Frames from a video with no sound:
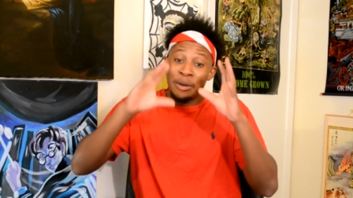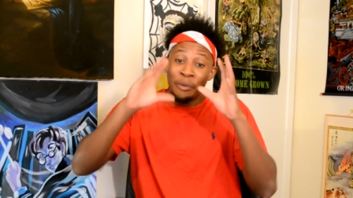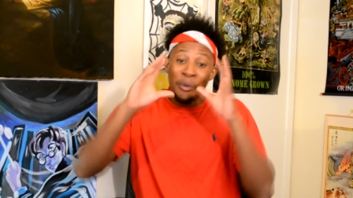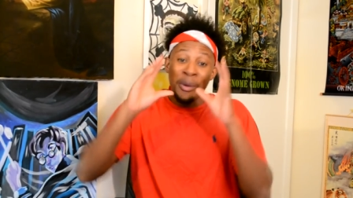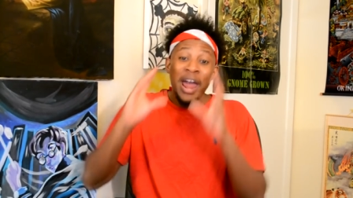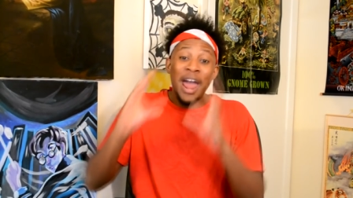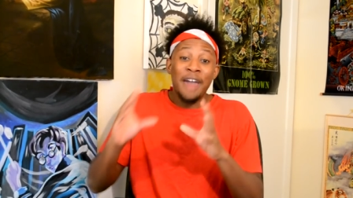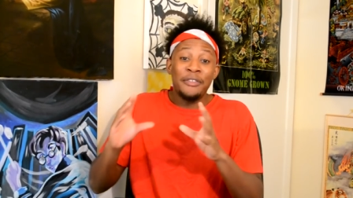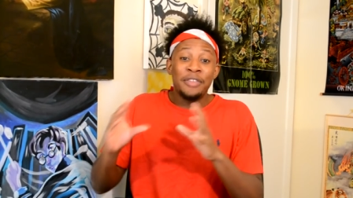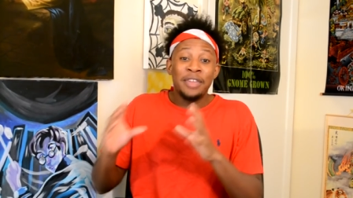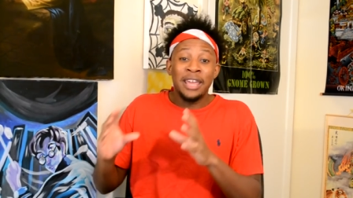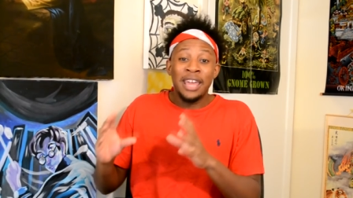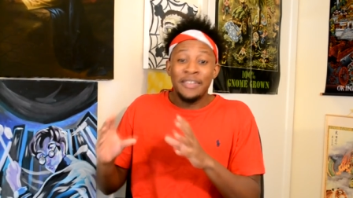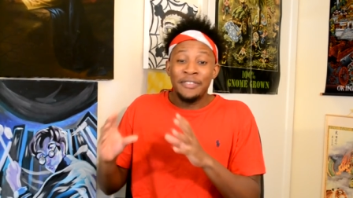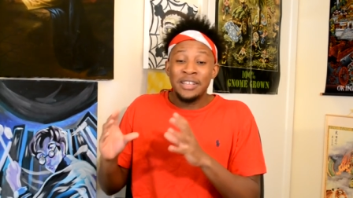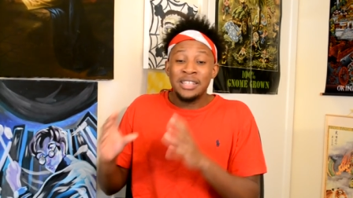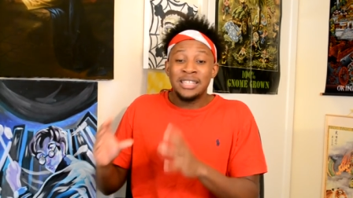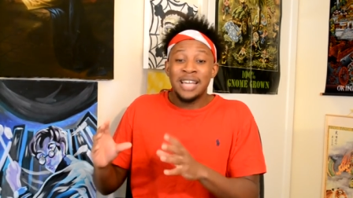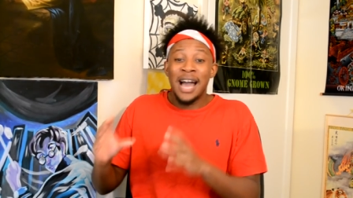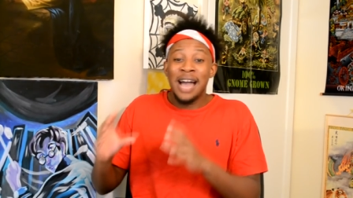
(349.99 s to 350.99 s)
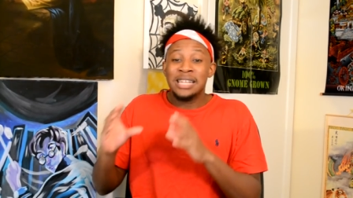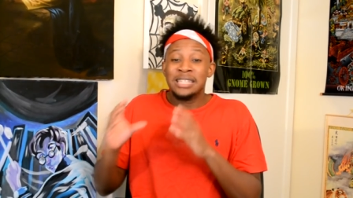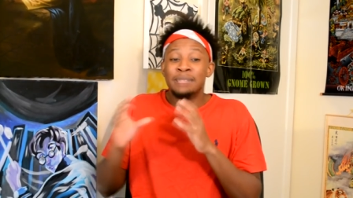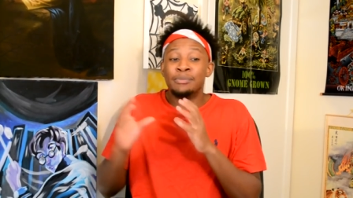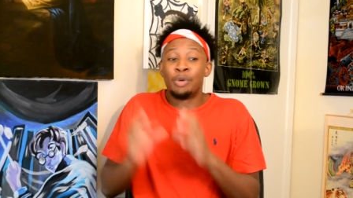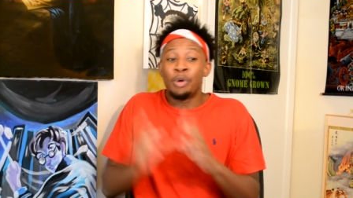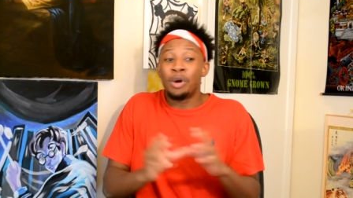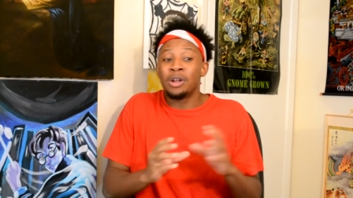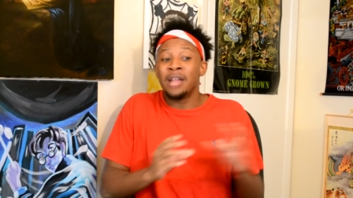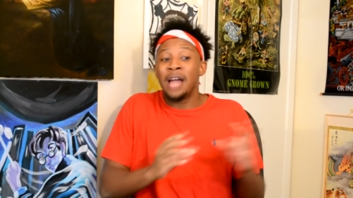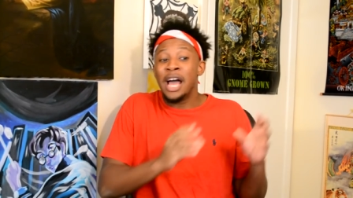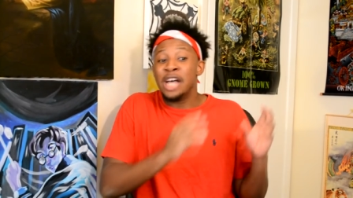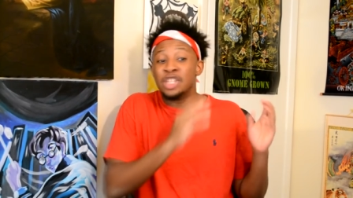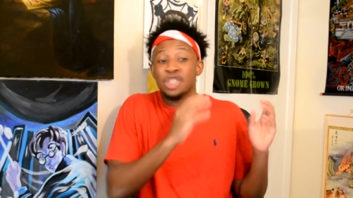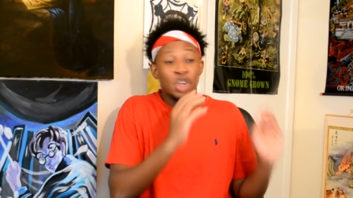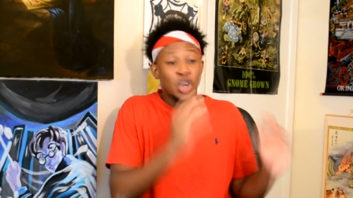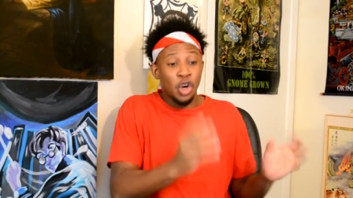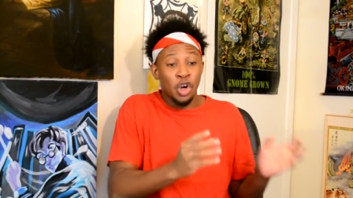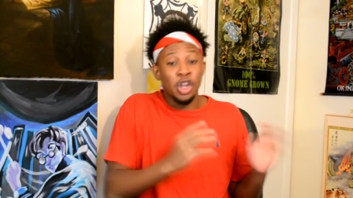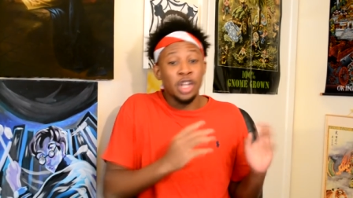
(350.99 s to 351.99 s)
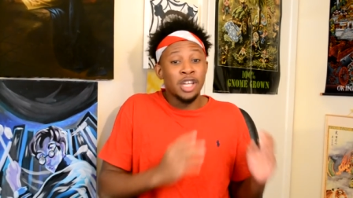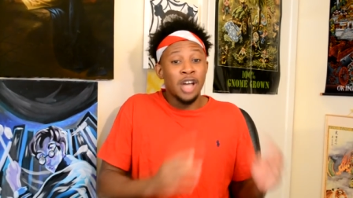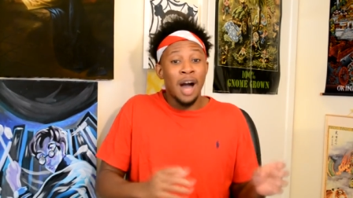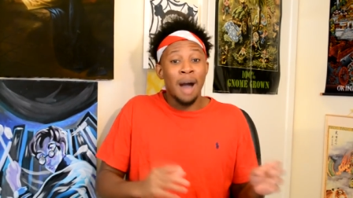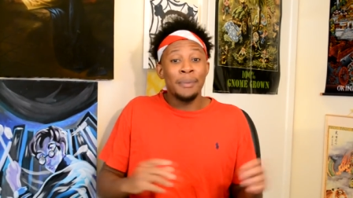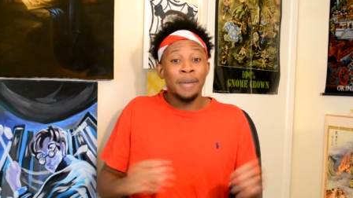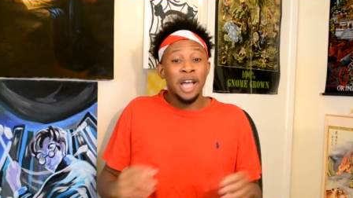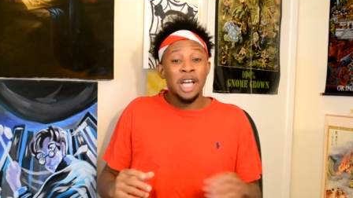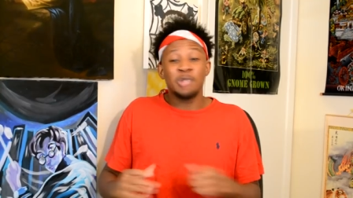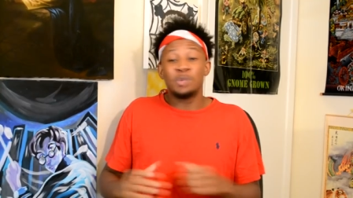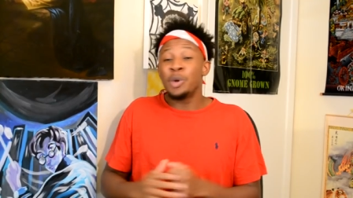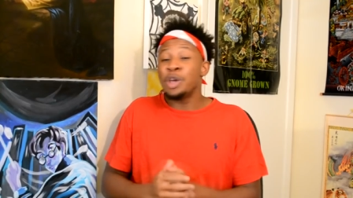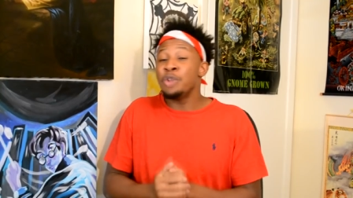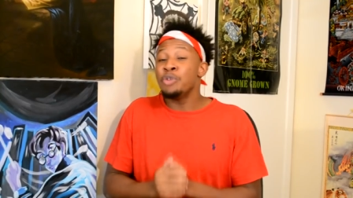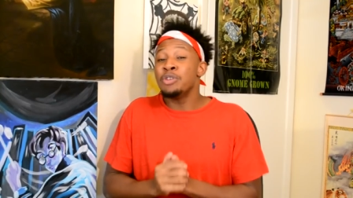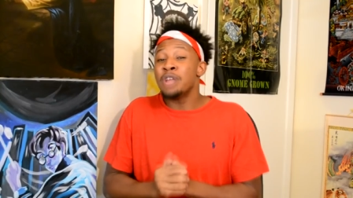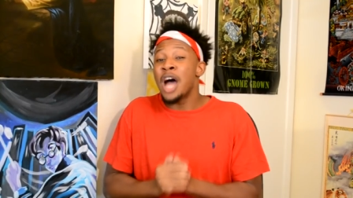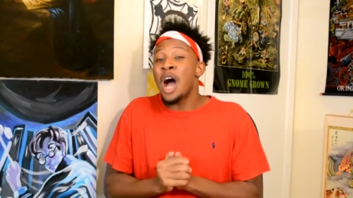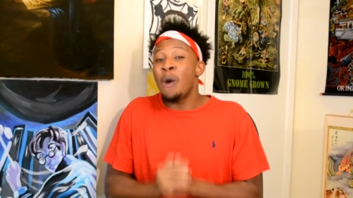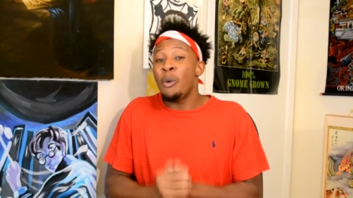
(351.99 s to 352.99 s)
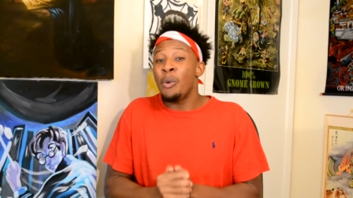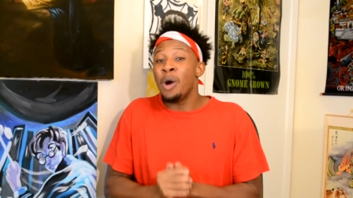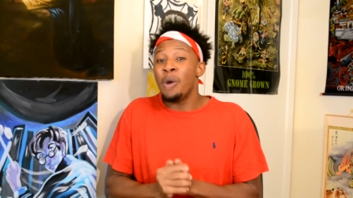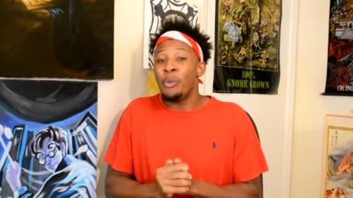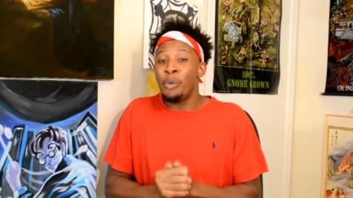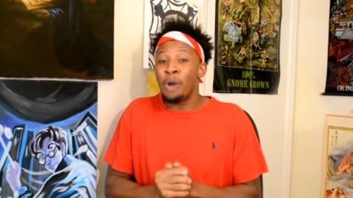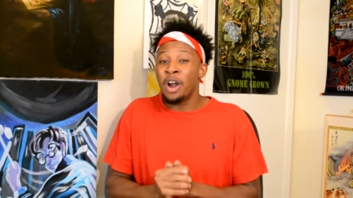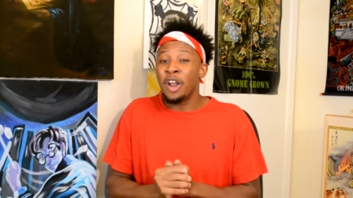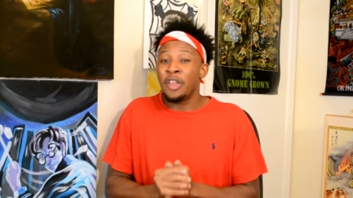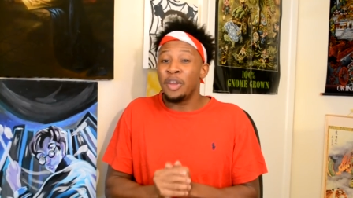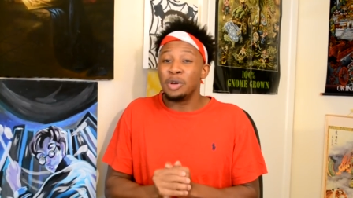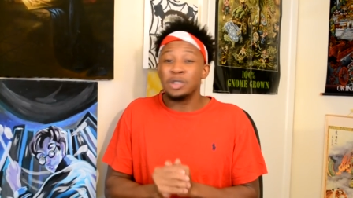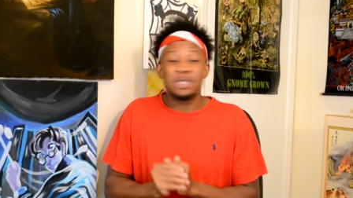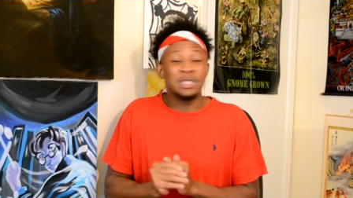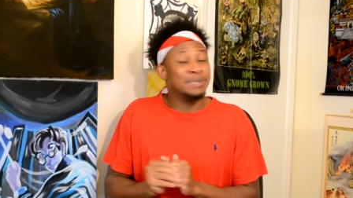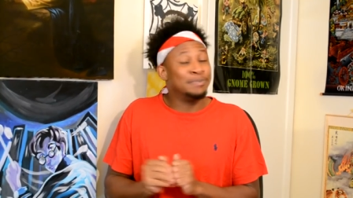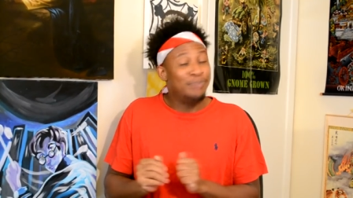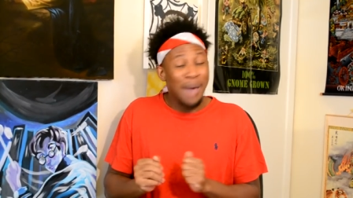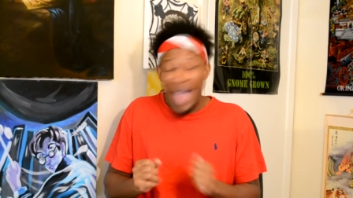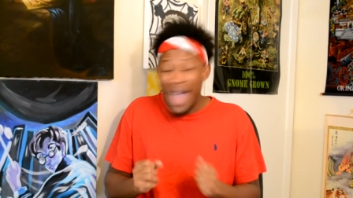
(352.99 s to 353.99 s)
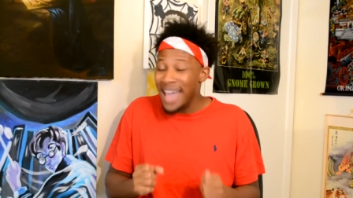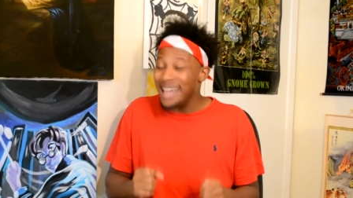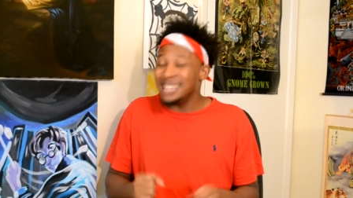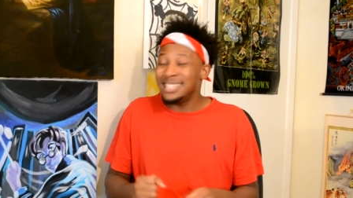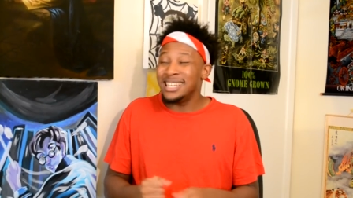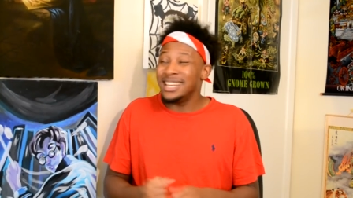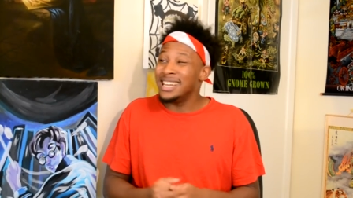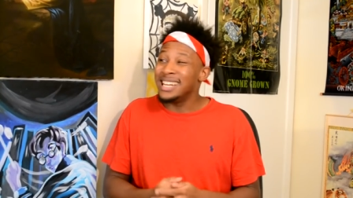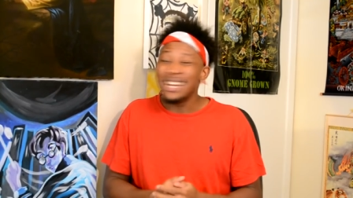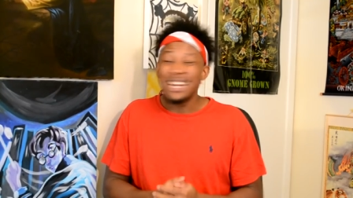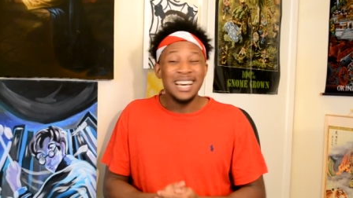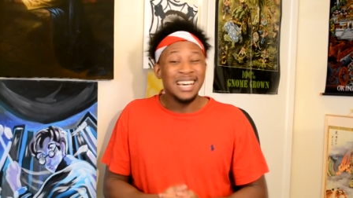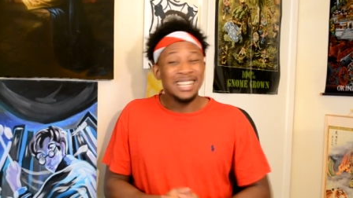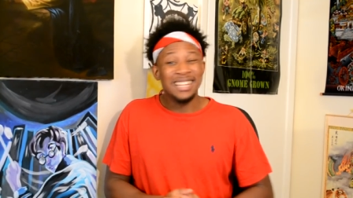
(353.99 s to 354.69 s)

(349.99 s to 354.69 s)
We have to get these guys demoralized early on because we do not want one of those patented